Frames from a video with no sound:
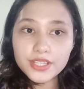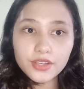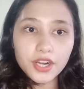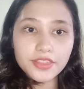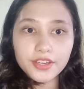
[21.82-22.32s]
we
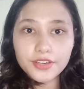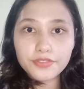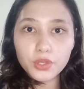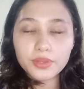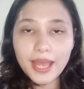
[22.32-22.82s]
start the
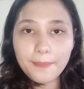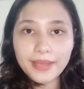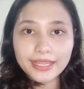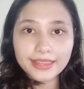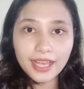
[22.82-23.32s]
review,
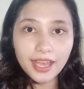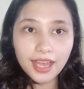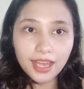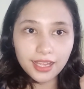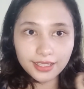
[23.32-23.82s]
dapat
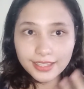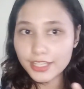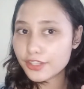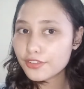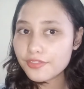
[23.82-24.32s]

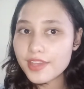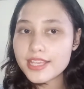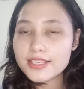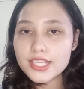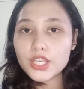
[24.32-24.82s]
naka-clean yung
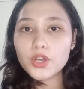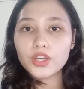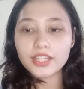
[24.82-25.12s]
face nyo,